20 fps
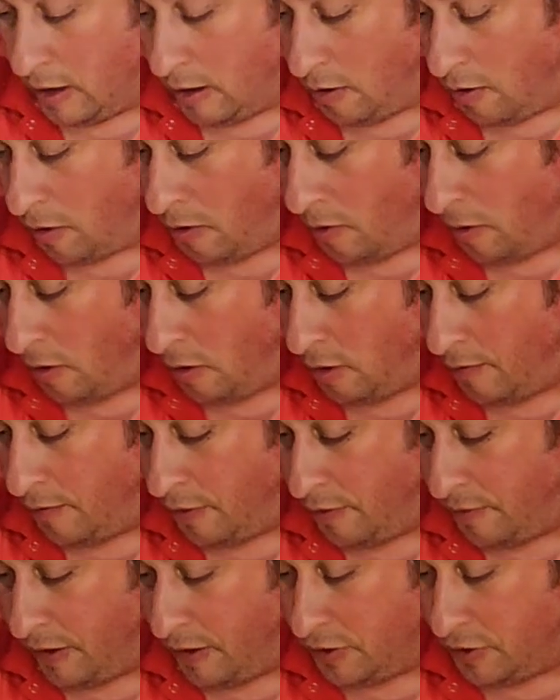all of our
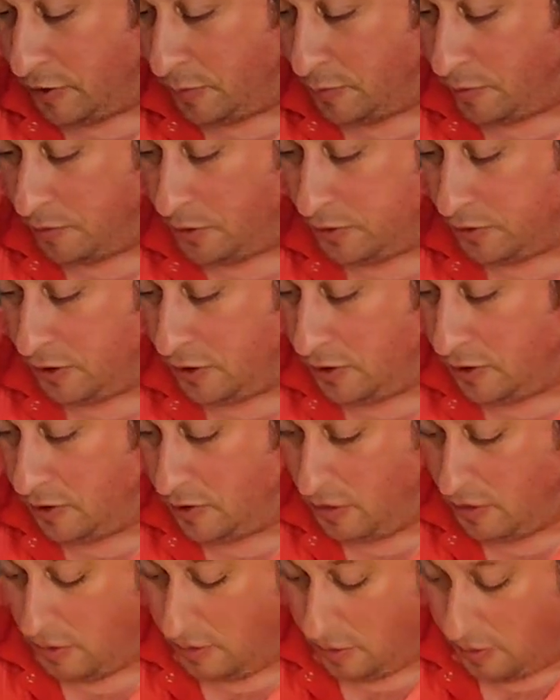vegetables
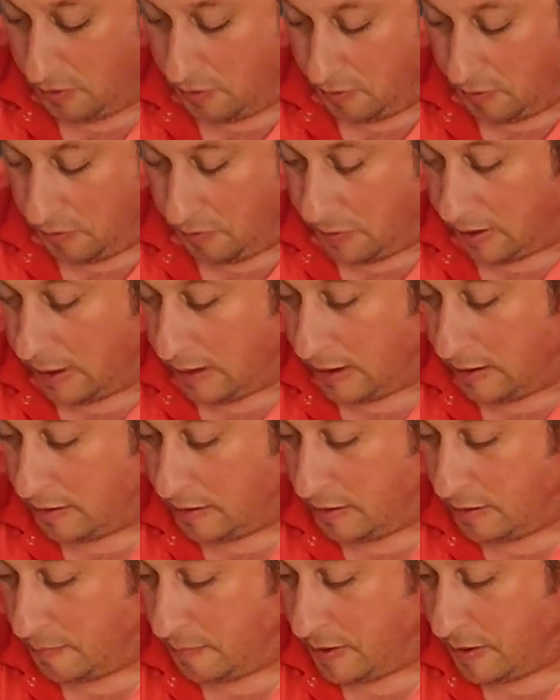right into
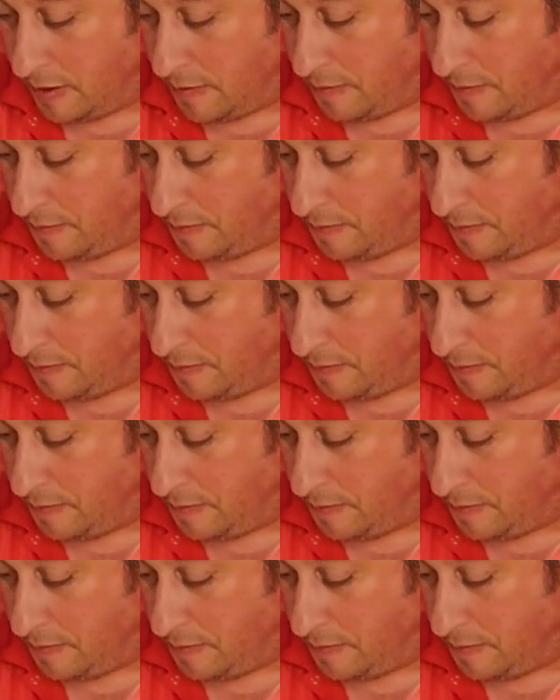the pan.